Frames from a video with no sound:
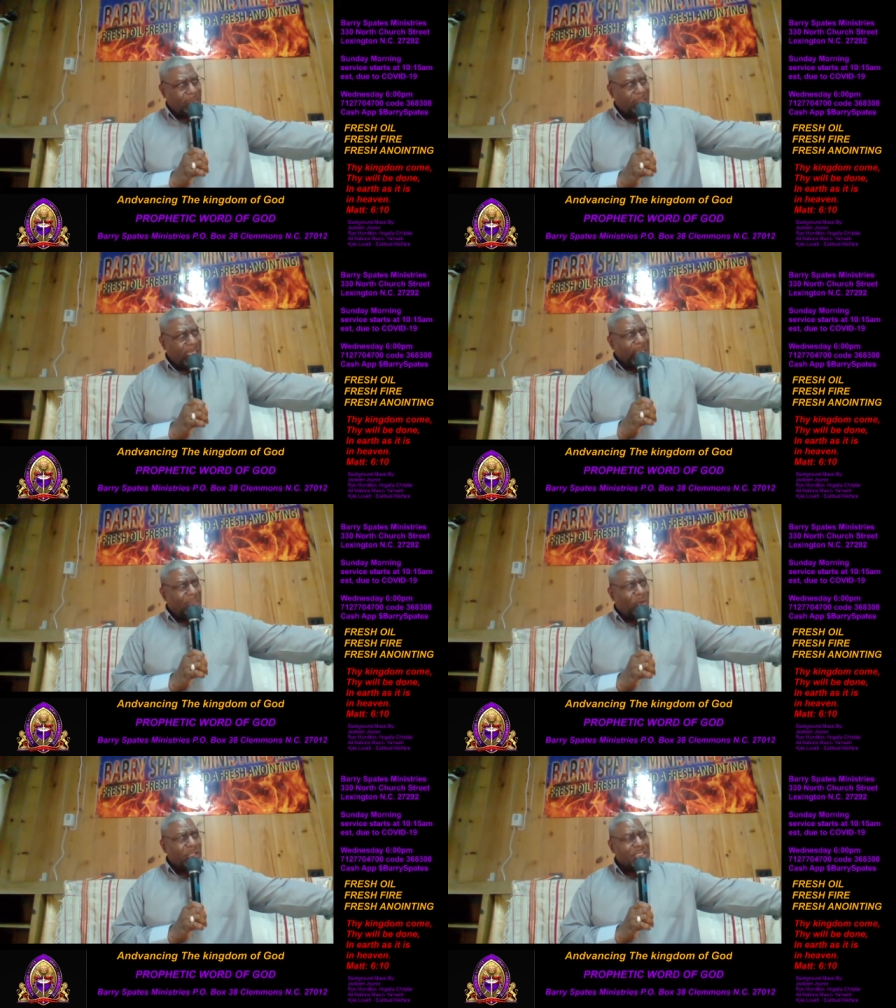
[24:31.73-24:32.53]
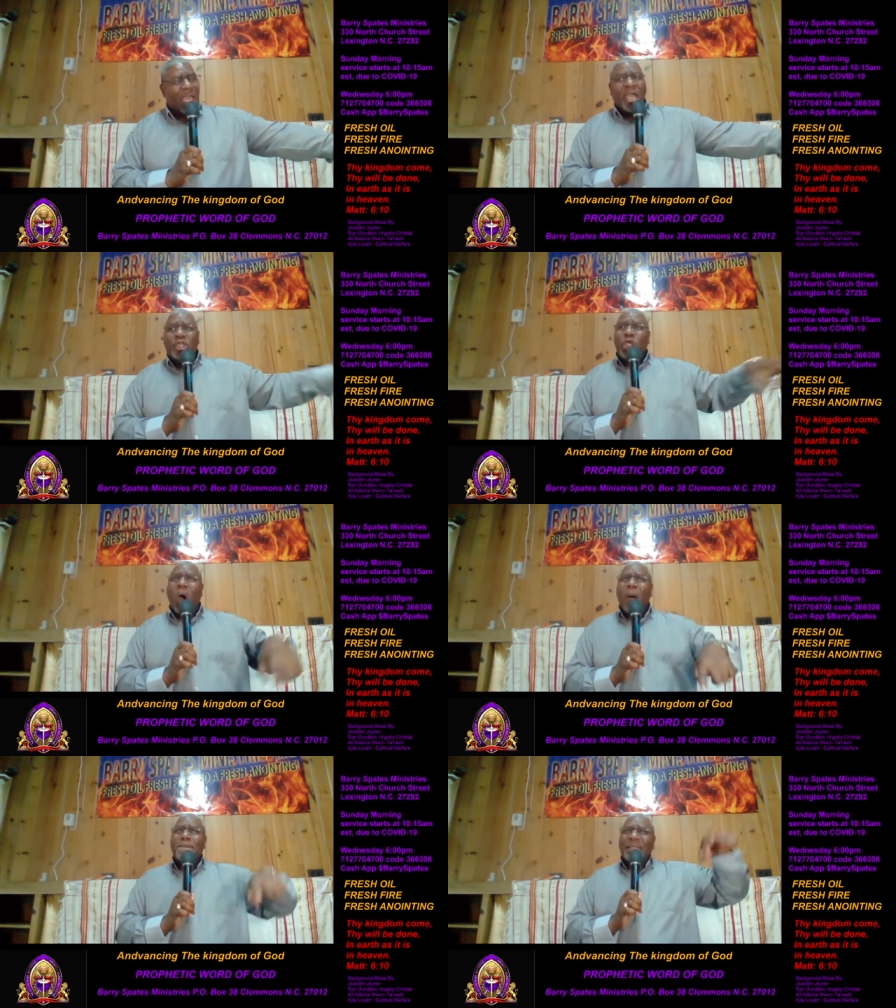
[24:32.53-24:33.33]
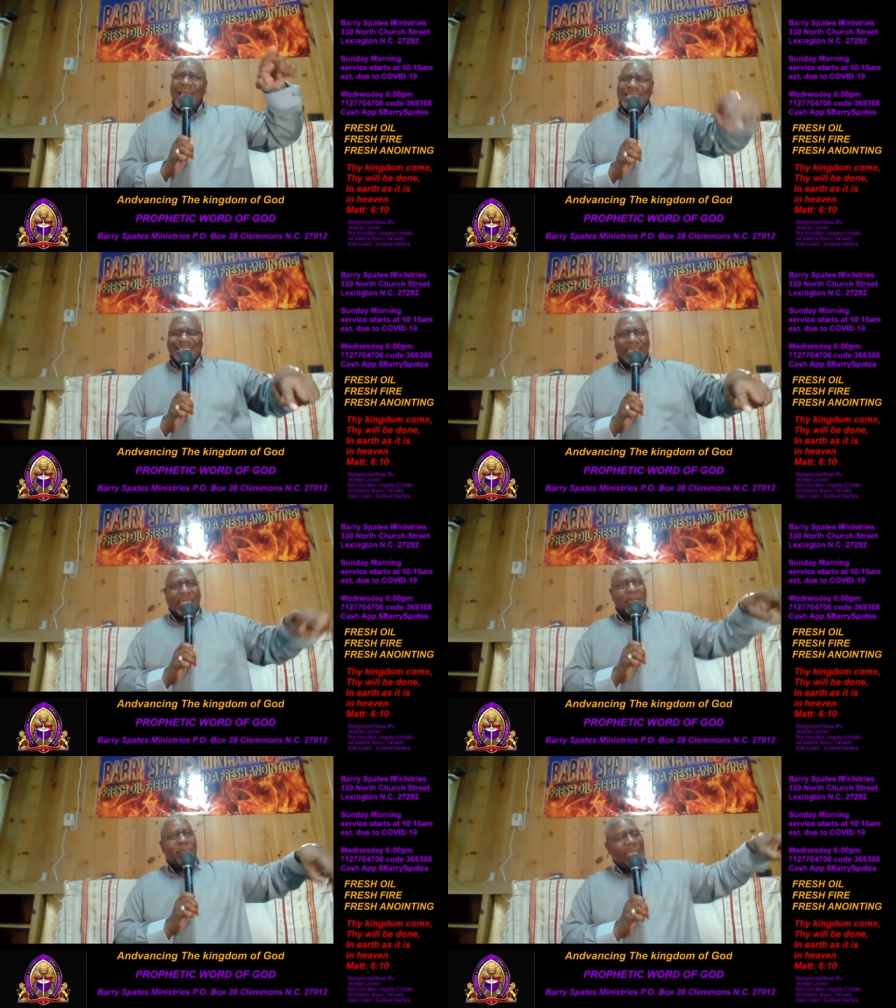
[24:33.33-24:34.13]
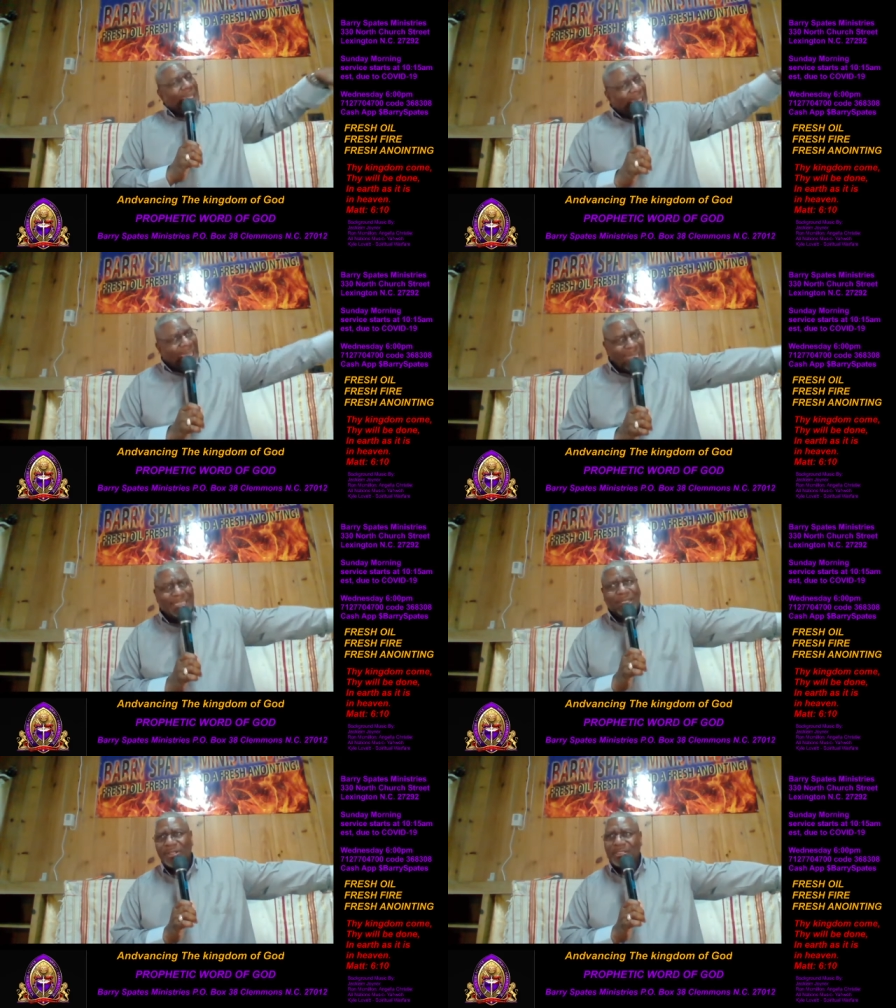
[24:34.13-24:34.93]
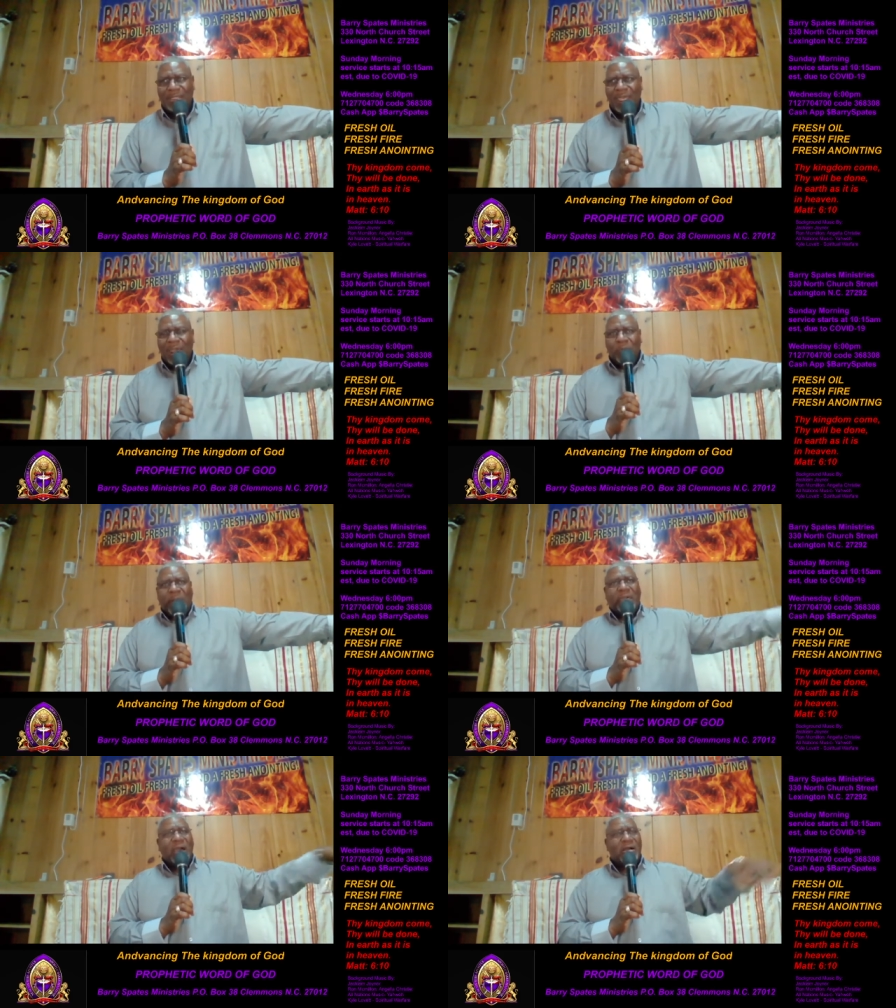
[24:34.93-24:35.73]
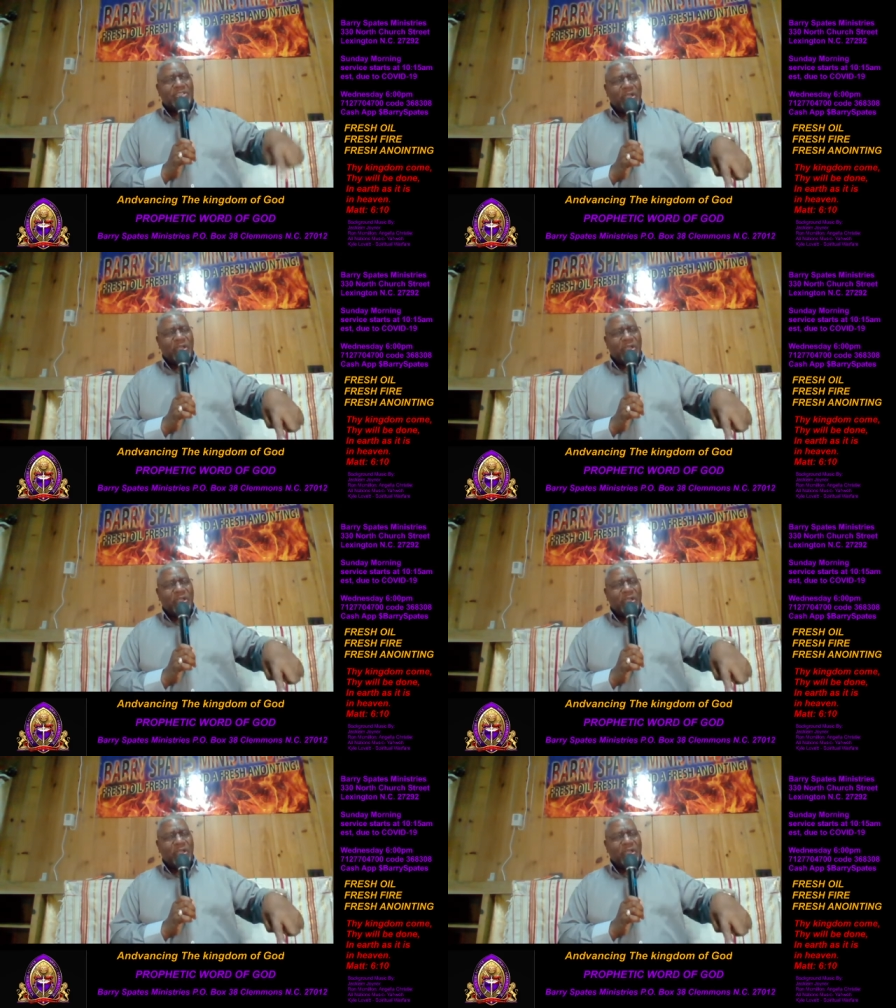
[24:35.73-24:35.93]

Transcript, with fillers: In other words, your blessing can be hindered because